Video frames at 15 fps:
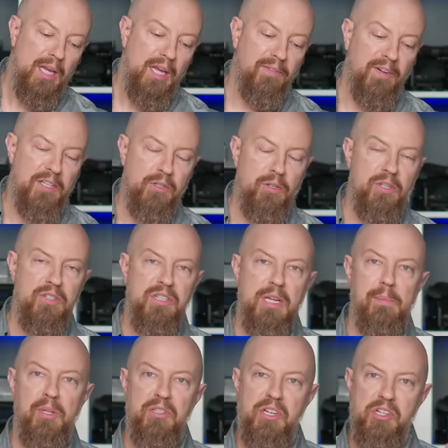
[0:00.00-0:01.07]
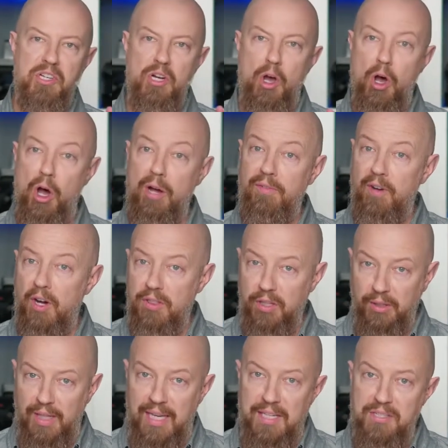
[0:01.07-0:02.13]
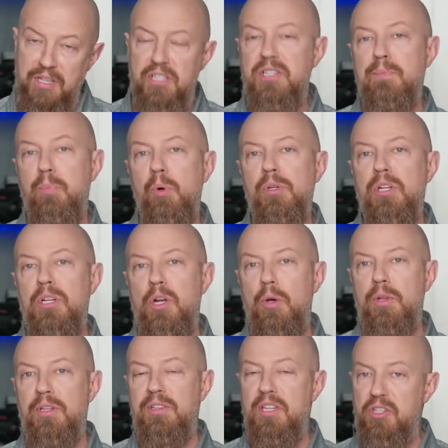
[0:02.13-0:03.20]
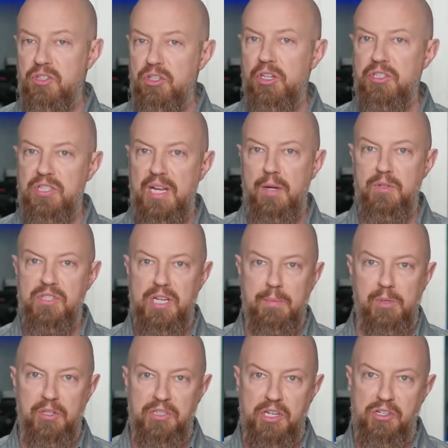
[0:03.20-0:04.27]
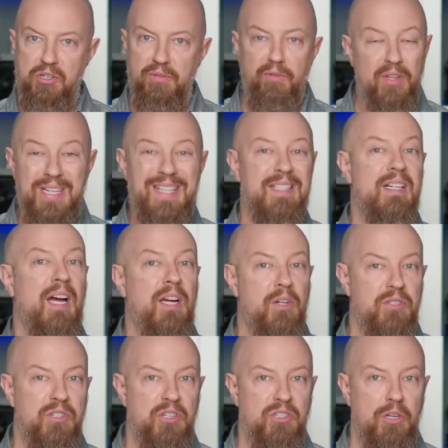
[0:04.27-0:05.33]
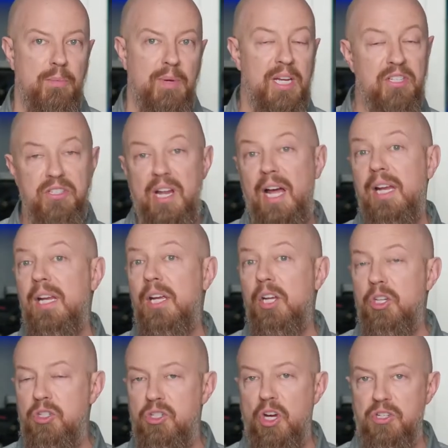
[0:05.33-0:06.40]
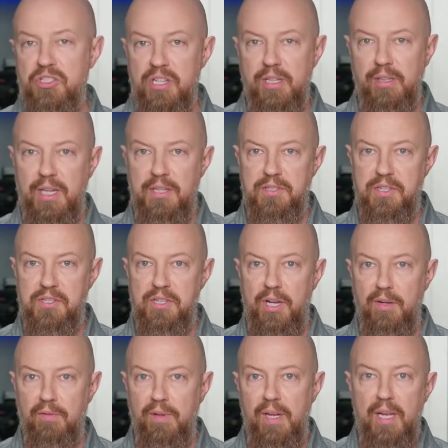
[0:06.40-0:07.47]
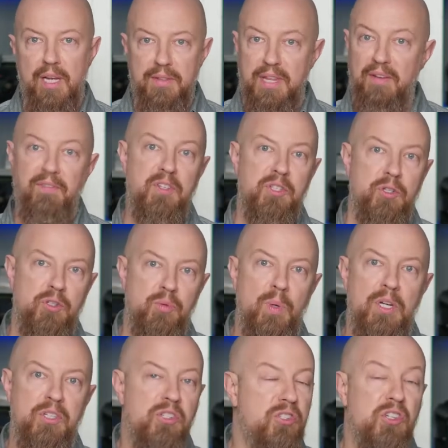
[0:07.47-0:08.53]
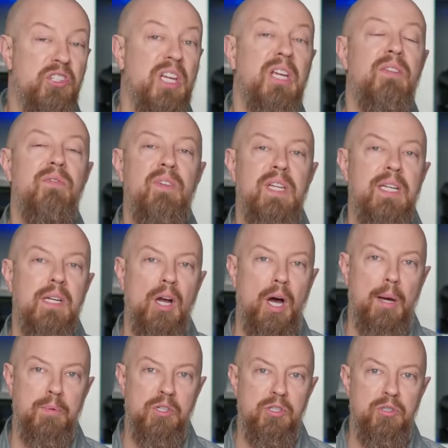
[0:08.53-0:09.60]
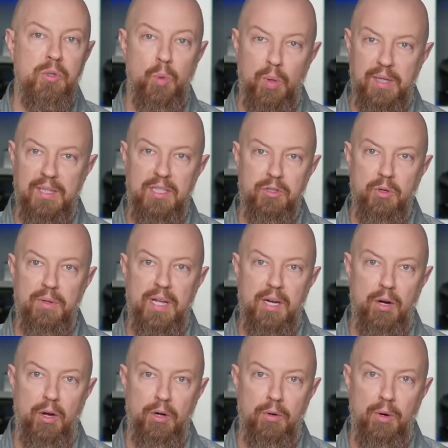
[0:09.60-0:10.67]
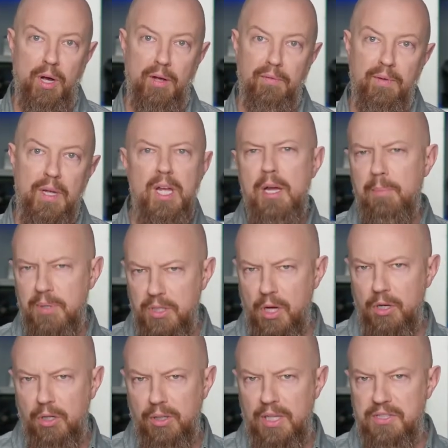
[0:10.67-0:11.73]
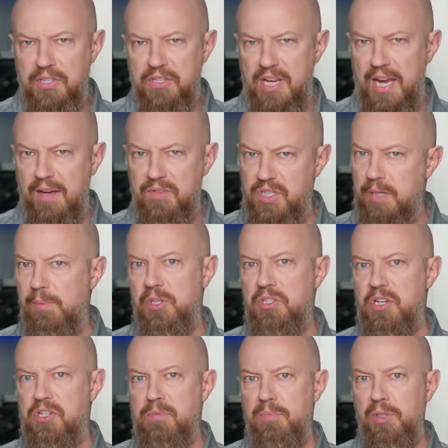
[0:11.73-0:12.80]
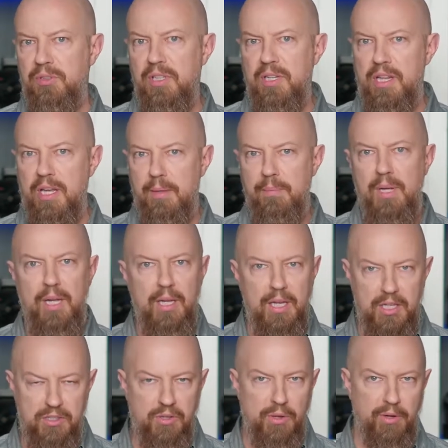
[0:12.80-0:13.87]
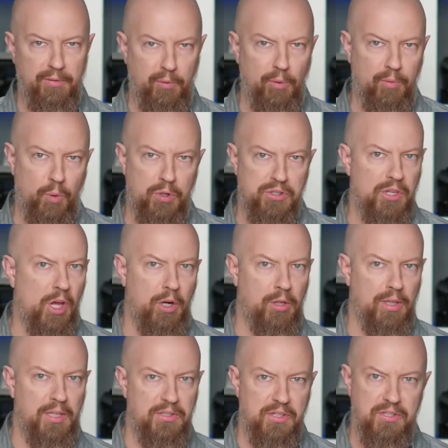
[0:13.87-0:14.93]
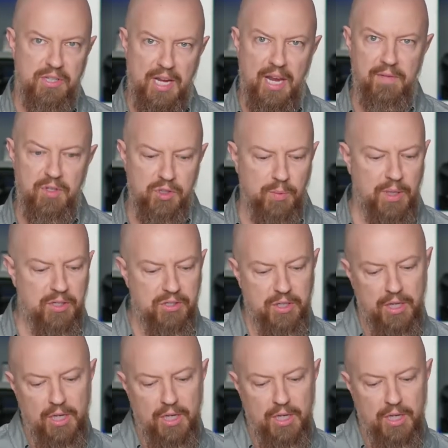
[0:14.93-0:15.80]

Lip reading: If I turn the stabilization off on the lens, it's important to know that this shuts down stabilization for the entire system. It's not just in the lens itself. That physical switch is just a convenient option to quickly turn that on or off. But not all lenses have stabilization built into them, and so therefore, of course, not all lenses have a switch.